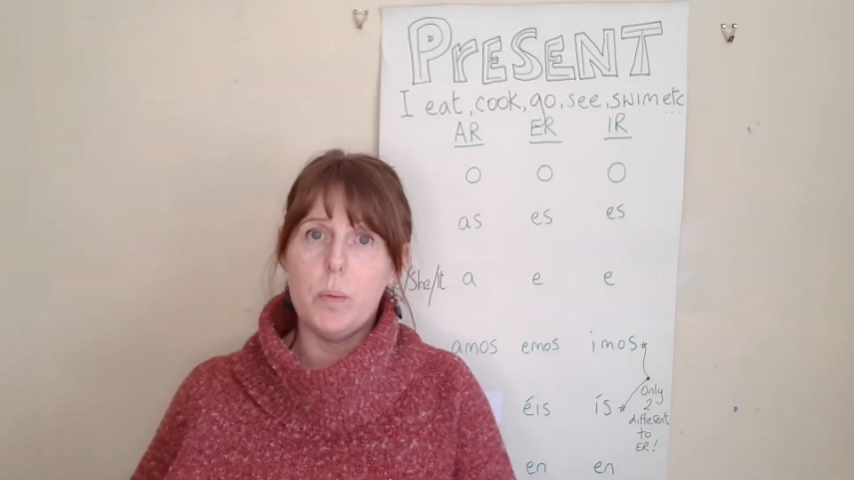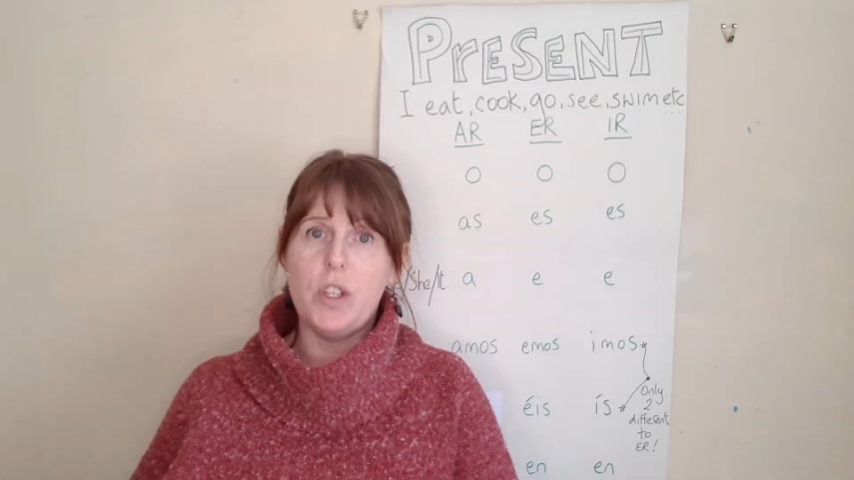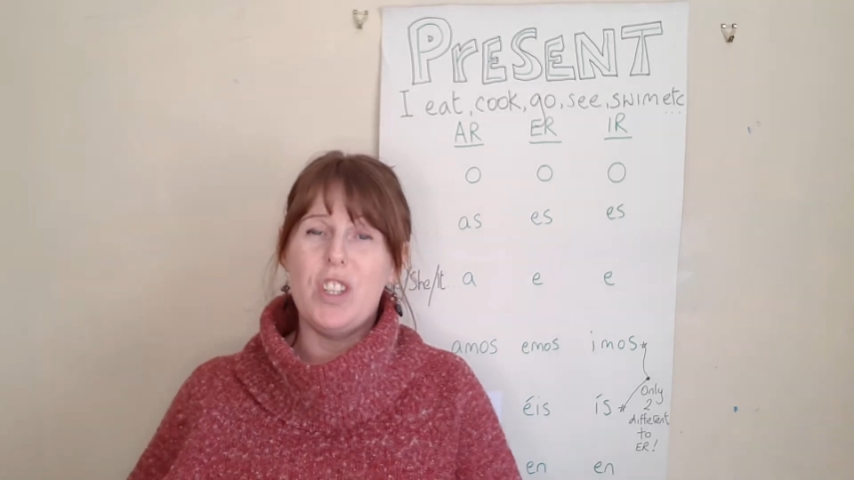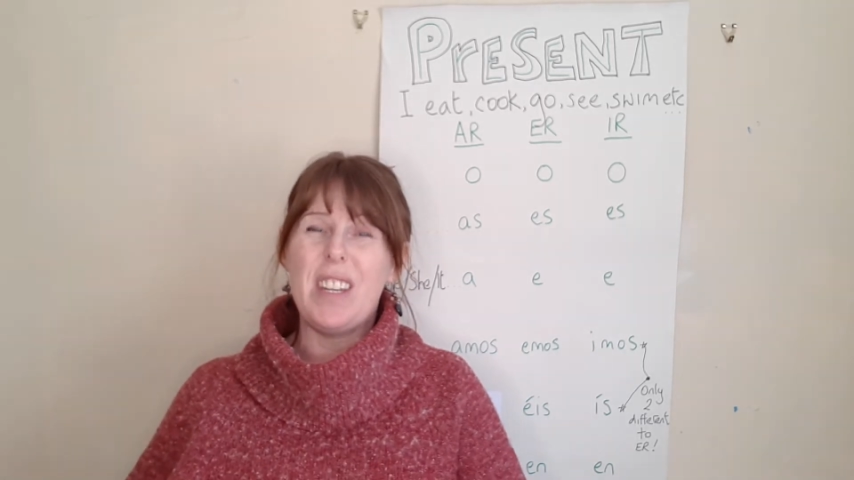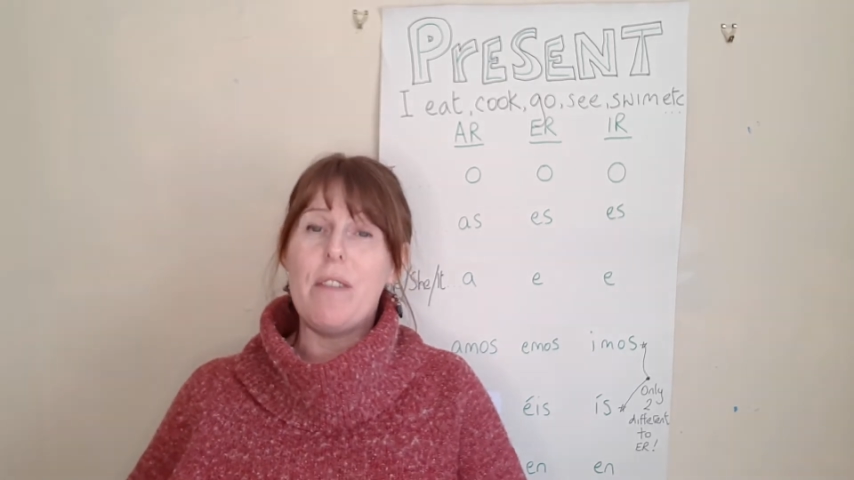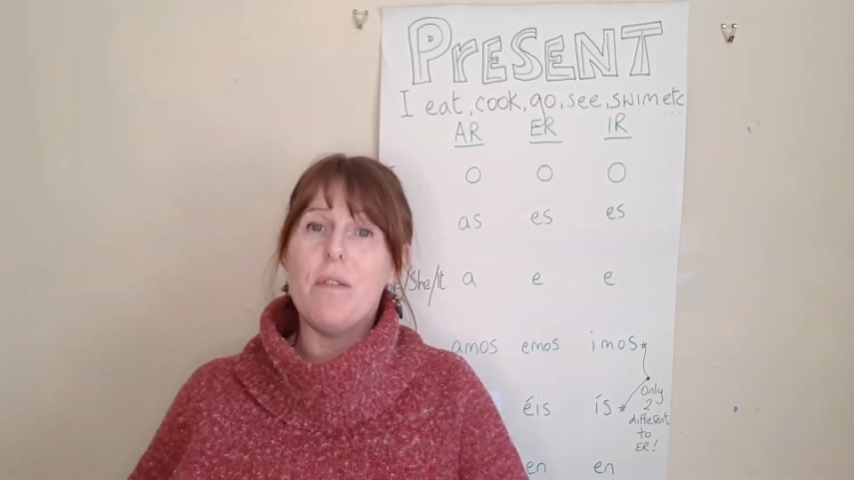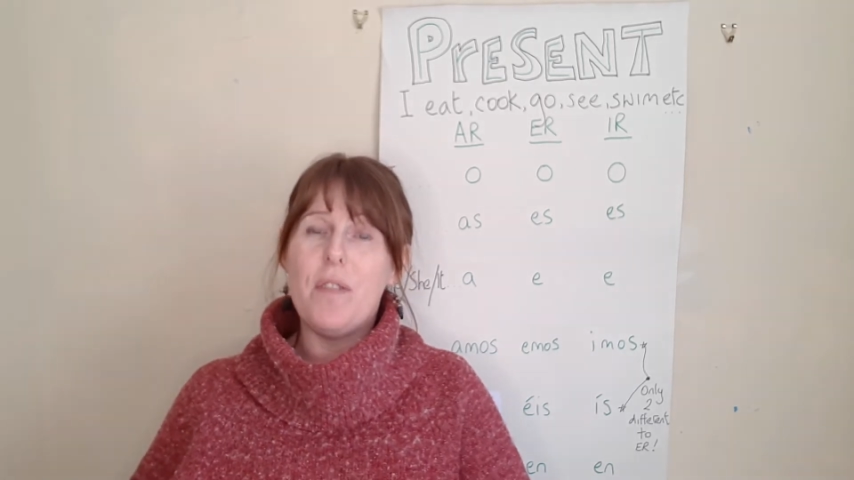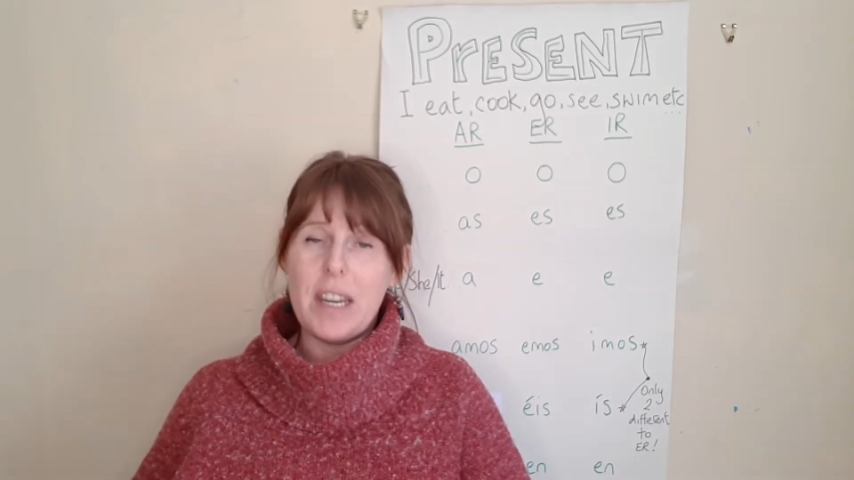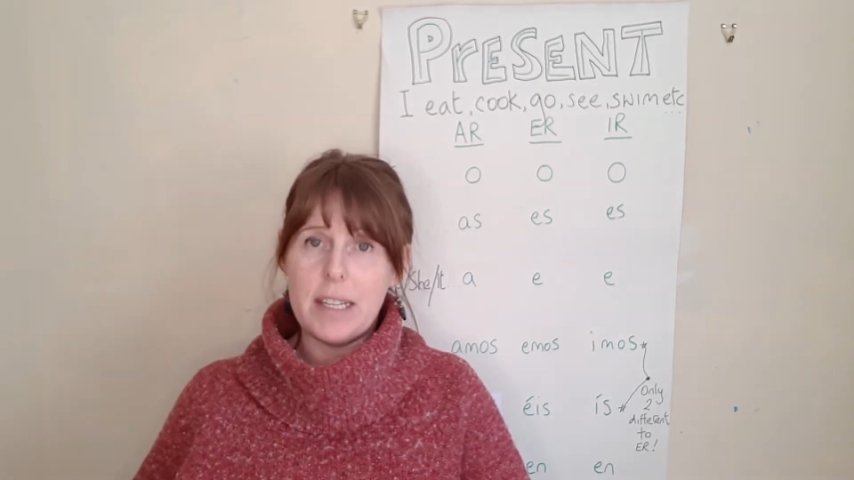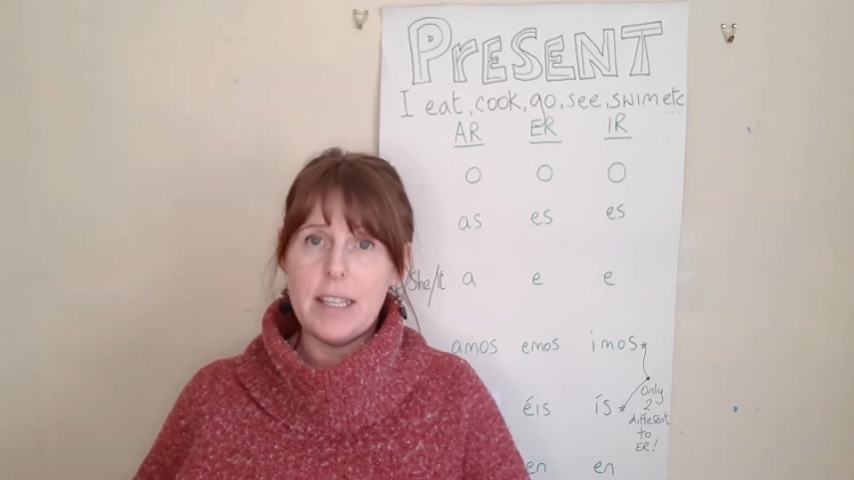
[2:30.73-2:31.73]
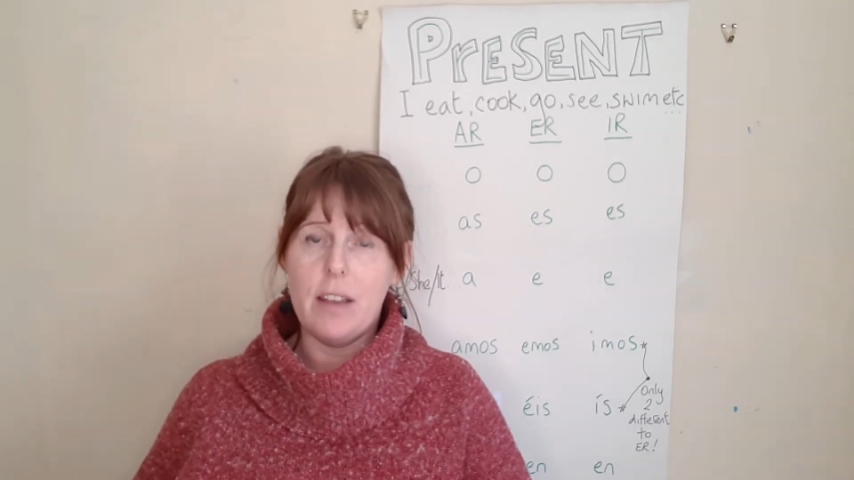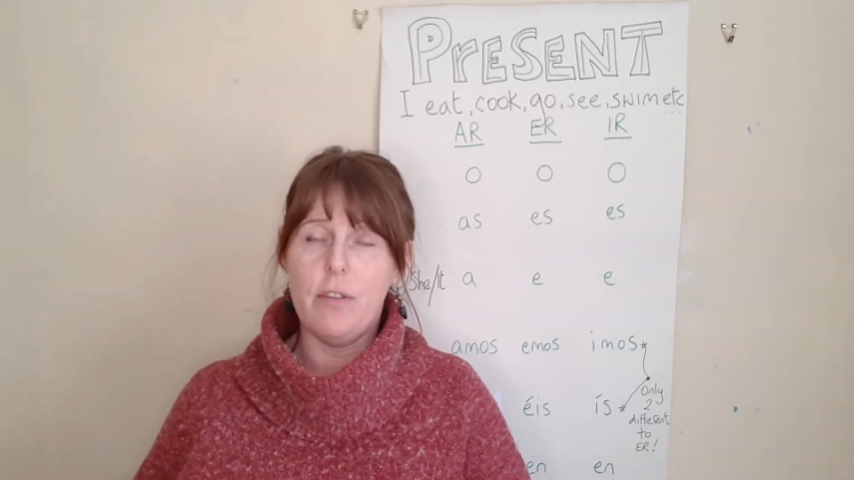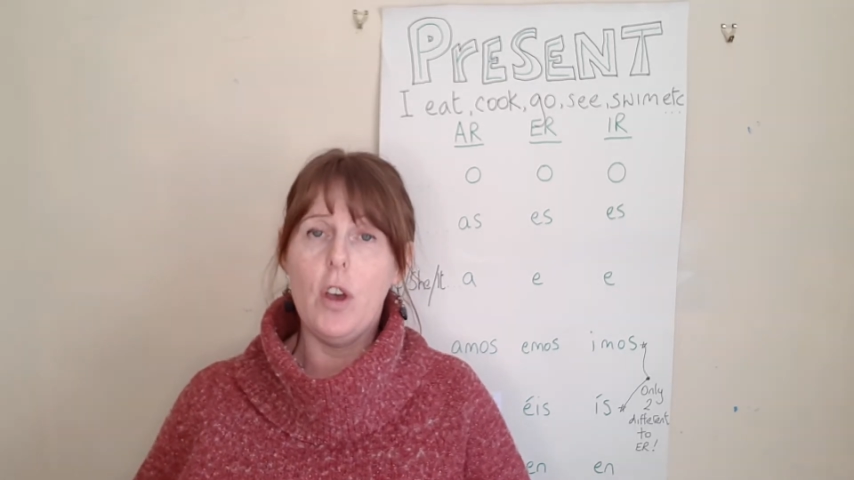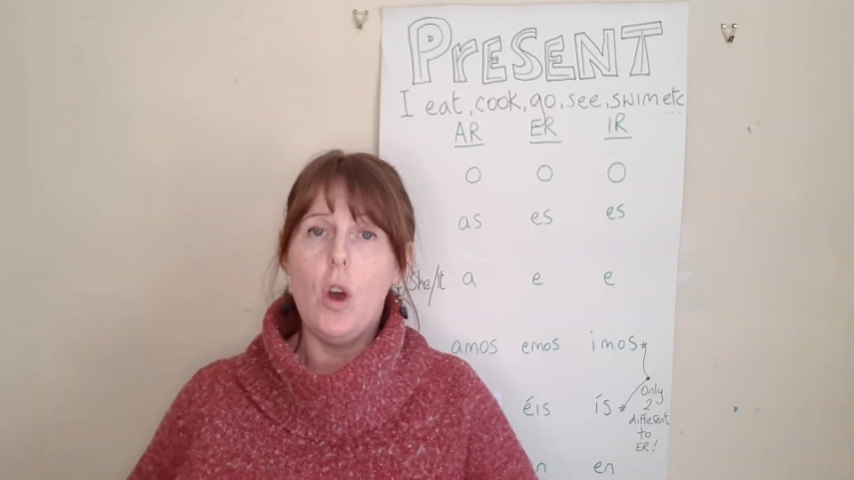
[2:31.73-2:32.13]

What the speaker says: which is an infinitive,